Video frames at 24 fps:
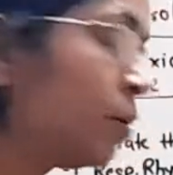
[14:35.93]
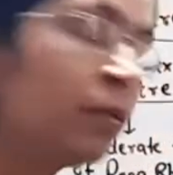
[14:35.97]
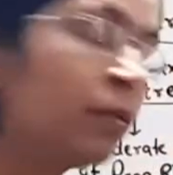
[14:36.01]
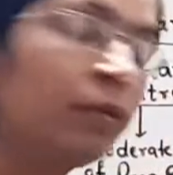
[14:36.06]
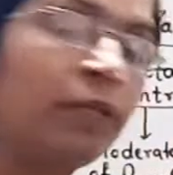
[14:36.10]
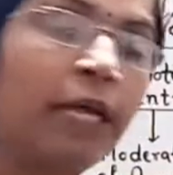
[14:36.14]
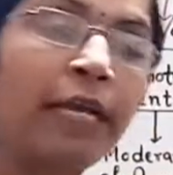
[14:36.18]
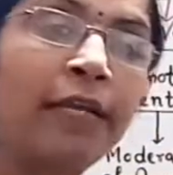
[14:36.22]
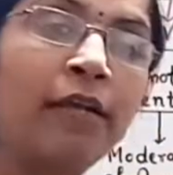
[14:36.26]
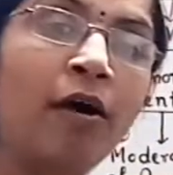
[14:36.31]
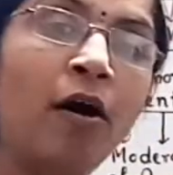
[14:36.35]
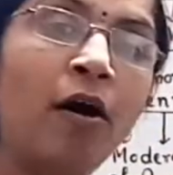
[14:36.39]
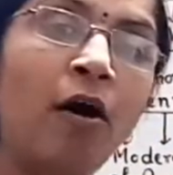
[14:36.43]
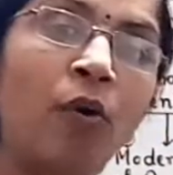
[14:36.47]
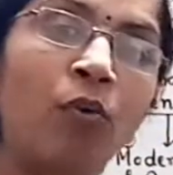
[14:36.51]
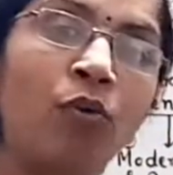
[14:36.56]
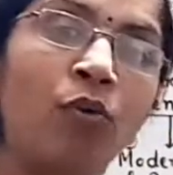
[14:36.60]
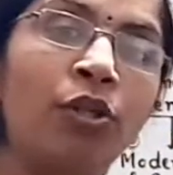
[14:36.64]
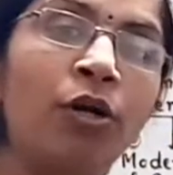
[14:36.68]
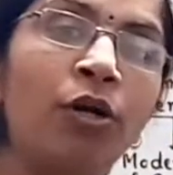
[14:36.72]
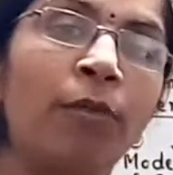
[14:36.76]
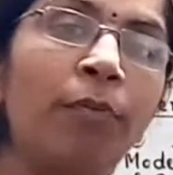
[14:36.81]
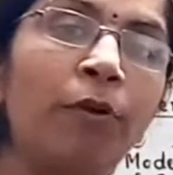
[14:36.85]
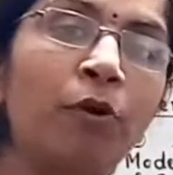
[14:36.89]
that how
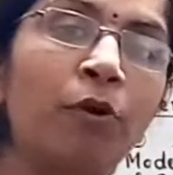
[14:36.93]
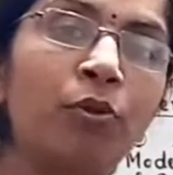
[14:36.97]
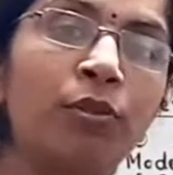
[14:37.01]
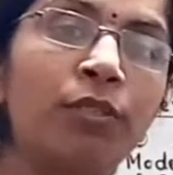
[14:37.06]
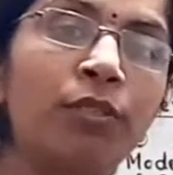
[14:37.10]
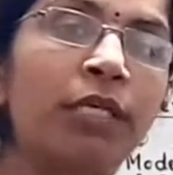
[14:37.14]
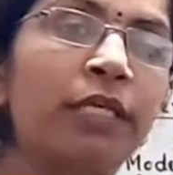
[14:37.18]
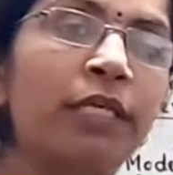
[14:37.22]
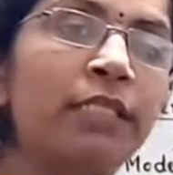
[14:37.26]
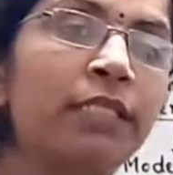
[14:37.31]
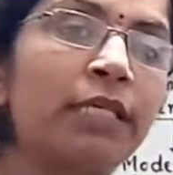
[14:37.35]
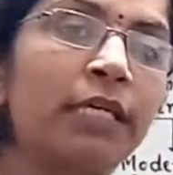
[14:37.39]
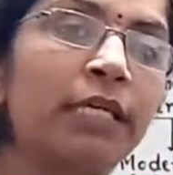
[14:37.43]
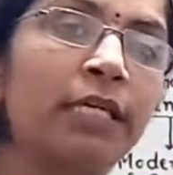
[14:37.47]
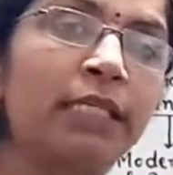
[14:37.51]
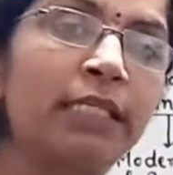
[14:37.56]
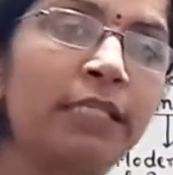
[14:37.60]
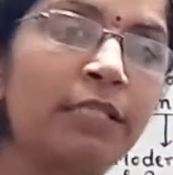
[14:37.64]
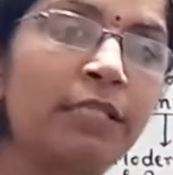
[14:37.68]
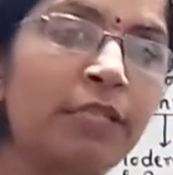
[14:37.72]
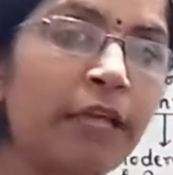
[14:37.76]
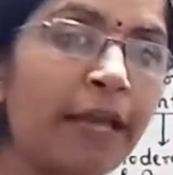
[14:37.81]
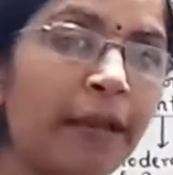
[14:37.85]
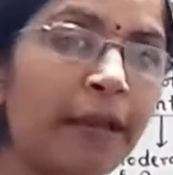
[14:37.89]
the
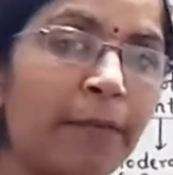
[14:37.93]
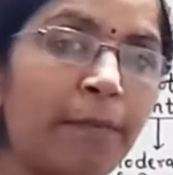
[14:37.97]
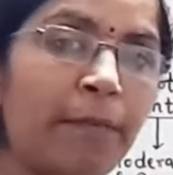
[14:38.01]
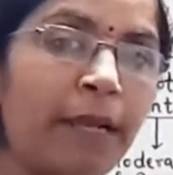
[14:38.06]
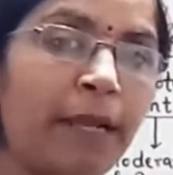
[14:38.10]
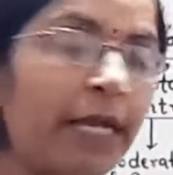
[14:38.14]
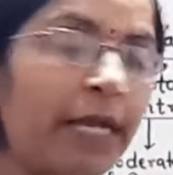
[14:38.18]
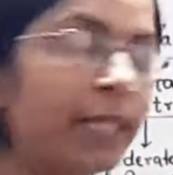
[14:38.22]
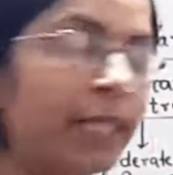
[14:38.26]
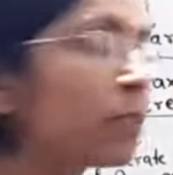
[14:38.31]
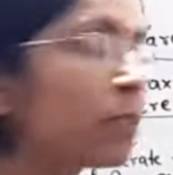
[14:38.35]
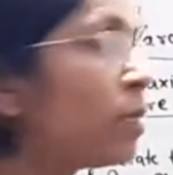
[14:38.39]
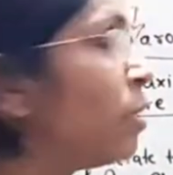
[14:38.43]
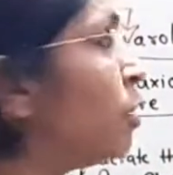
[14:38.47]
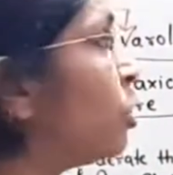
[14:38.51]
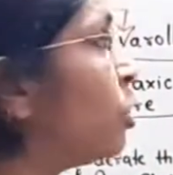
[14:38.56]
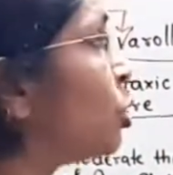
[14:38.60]
processes take place.